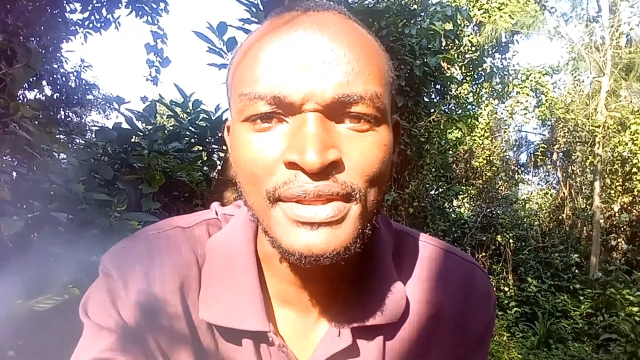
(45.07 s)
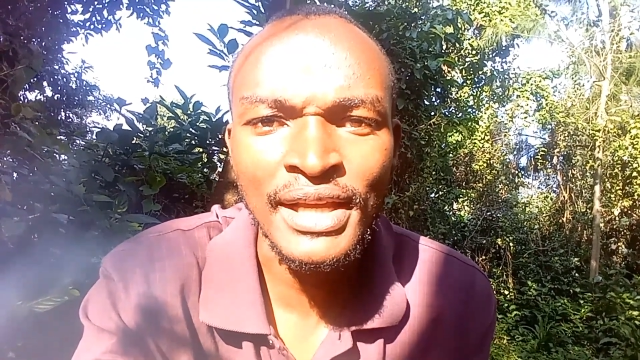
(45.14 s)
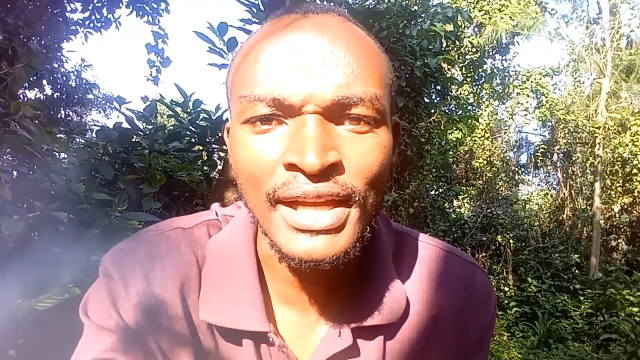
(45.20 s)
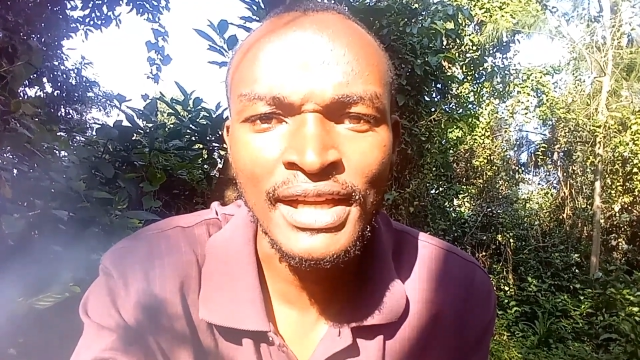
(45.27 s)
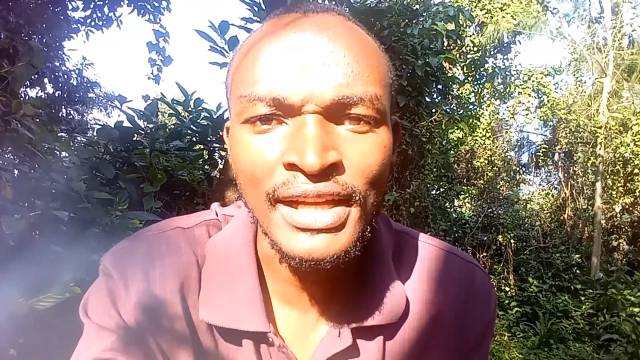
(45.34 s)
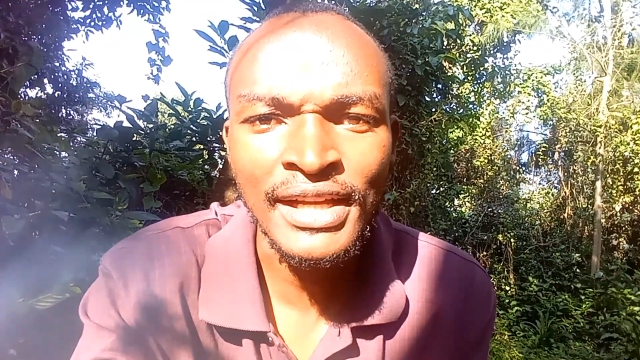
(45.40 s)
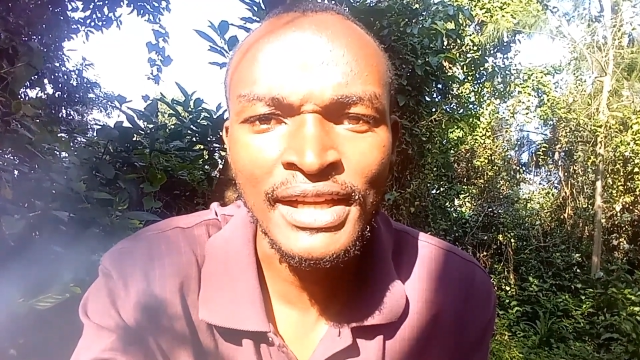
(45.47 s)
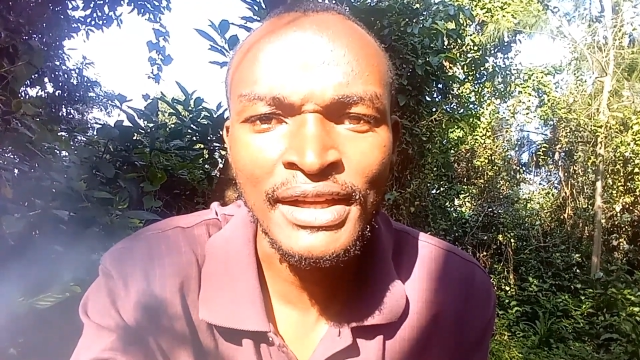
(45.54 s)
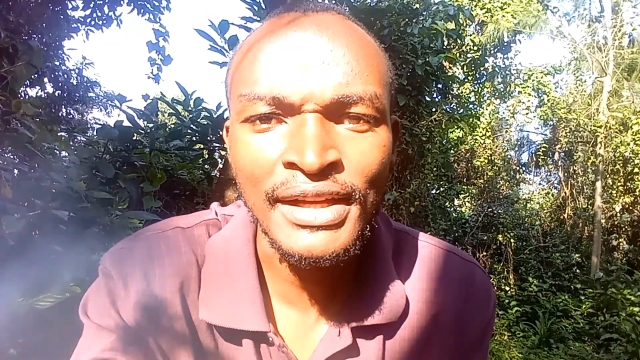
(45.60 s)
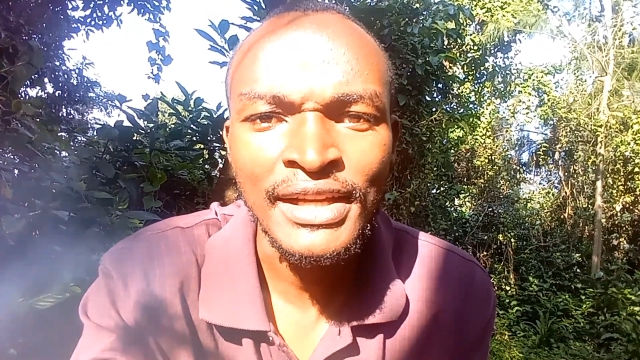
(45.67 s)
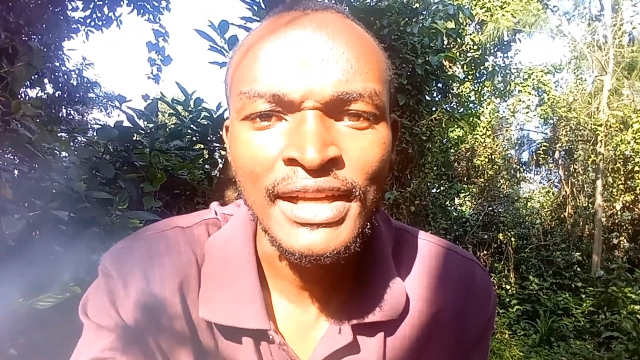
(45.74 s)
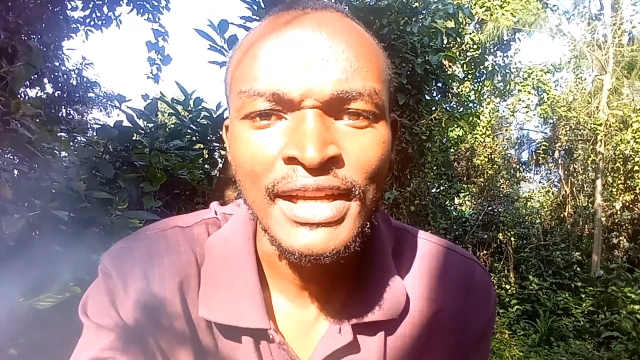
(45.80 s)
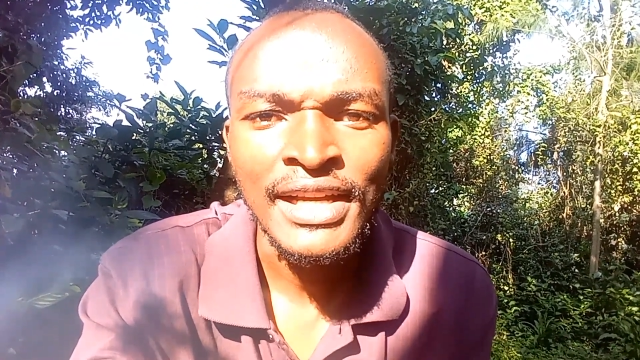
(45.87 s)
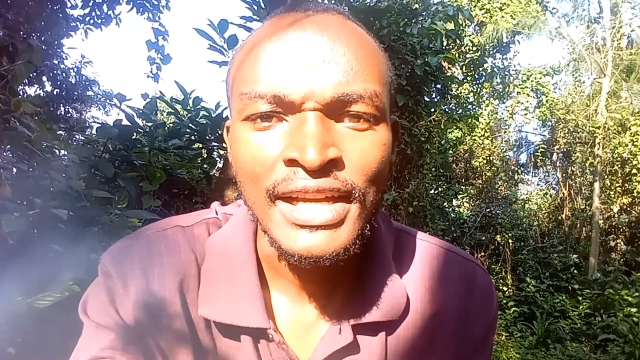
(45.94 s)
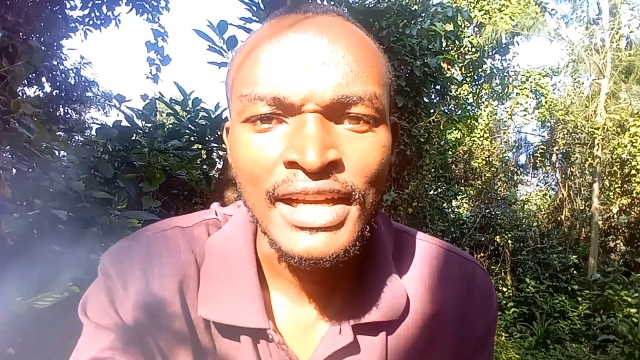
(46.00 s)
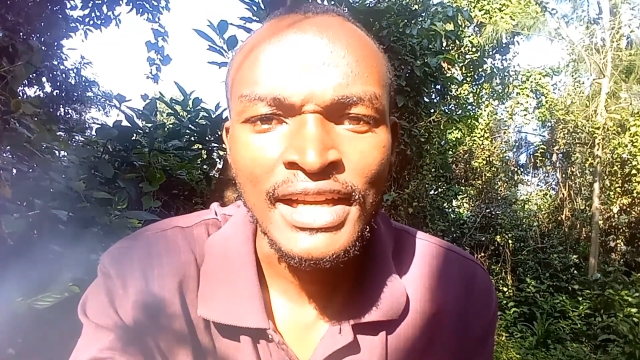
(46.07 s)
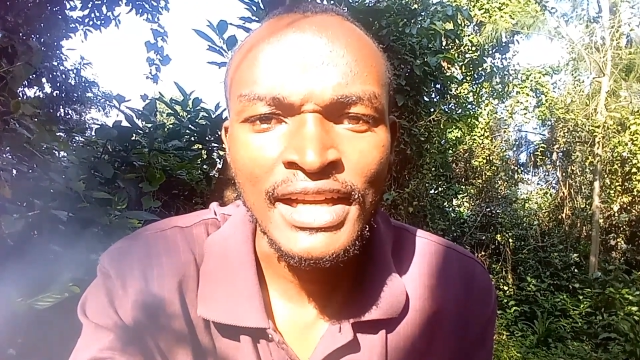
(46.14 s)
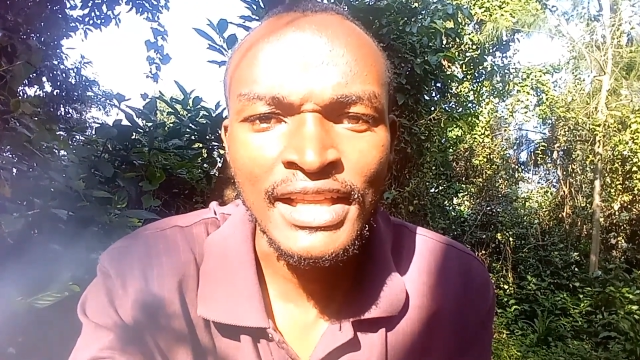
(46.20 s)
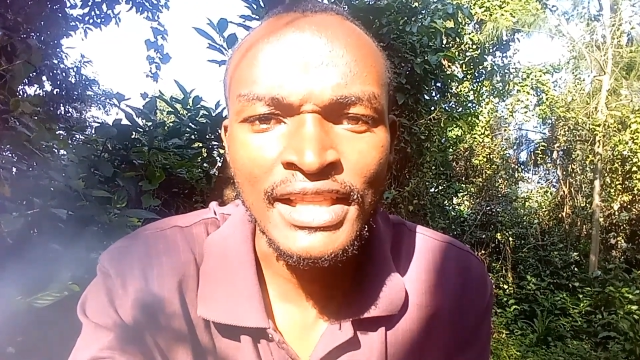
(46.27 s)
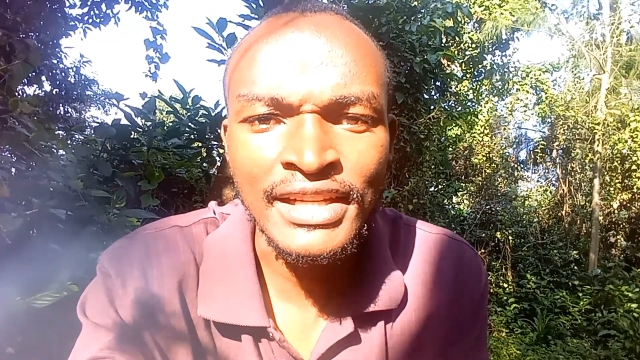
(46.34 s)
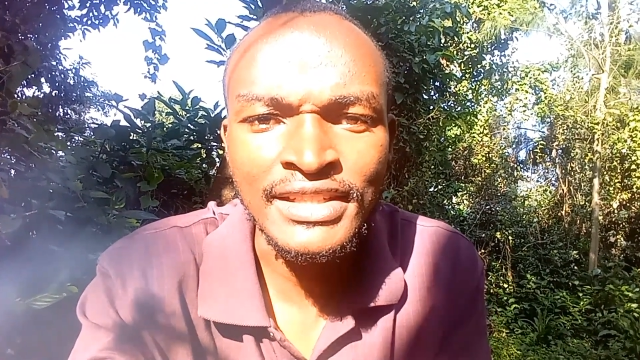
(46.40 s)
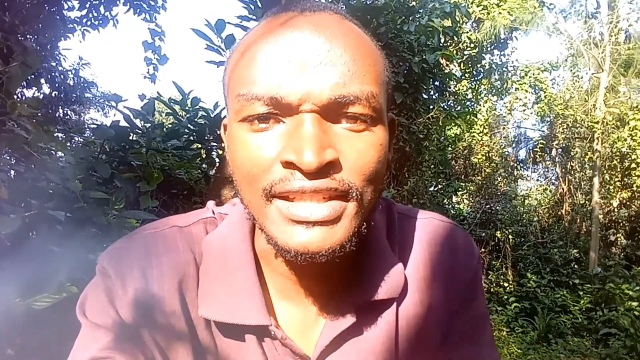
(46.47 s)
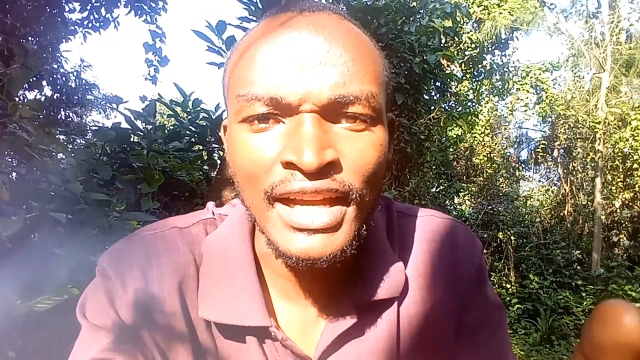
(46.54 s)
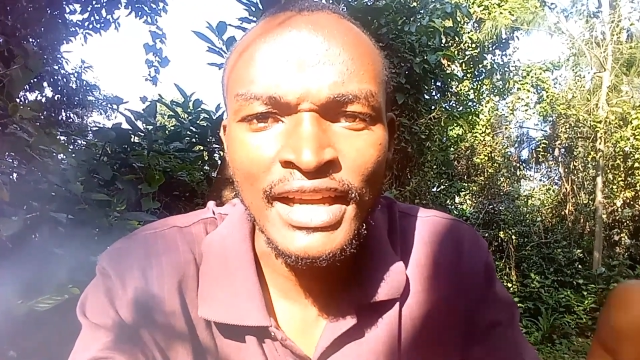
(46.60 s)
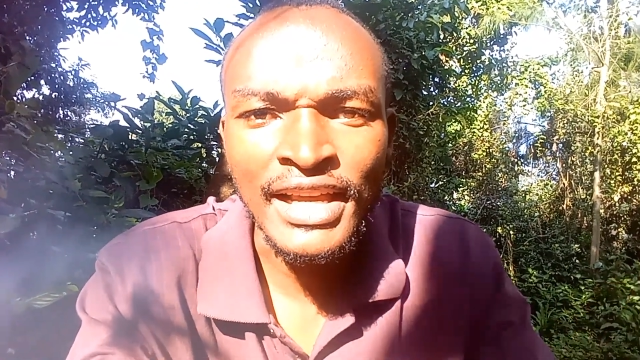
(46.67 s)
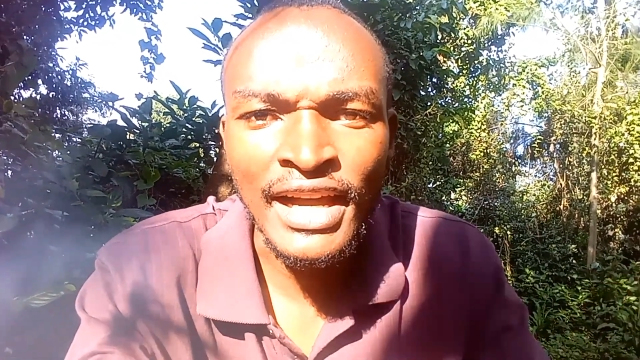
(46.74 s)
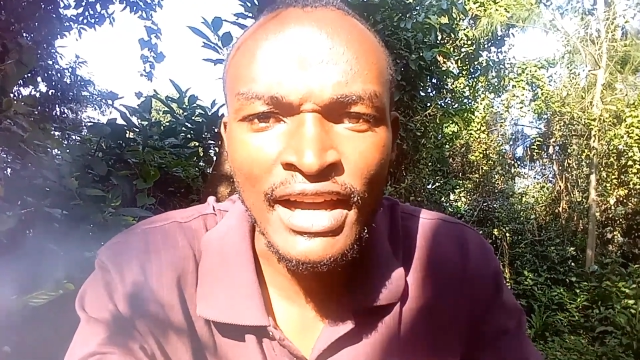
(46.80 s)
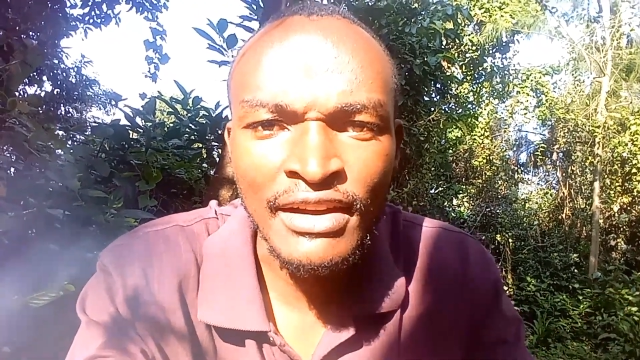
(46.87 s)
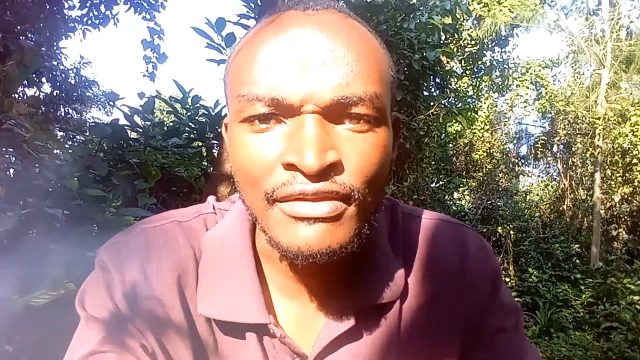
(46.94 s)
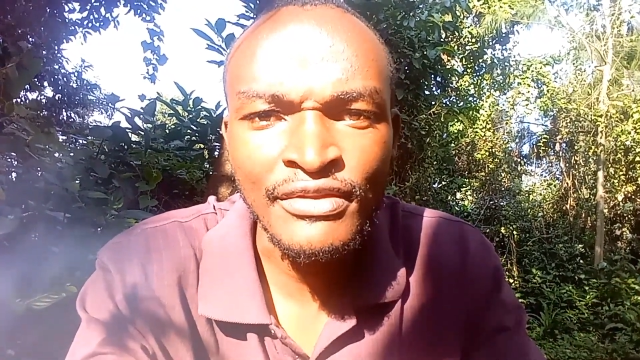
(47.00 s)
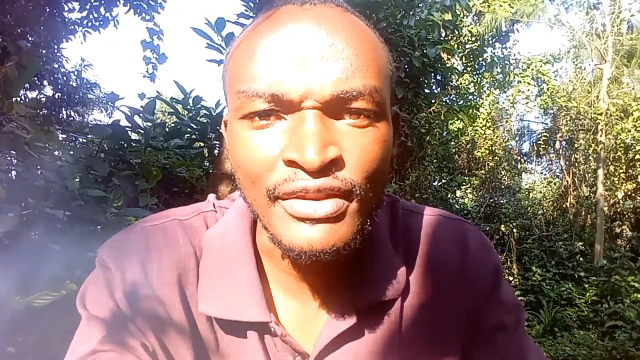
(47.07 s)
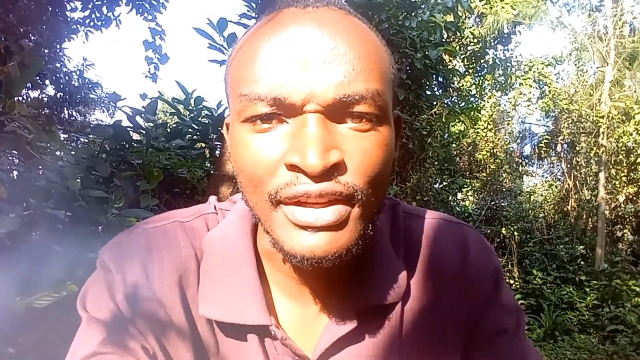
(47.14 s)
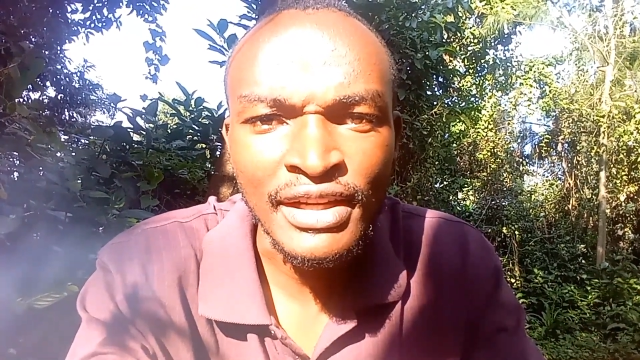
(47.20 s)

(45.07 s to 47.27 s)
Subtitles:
that I have.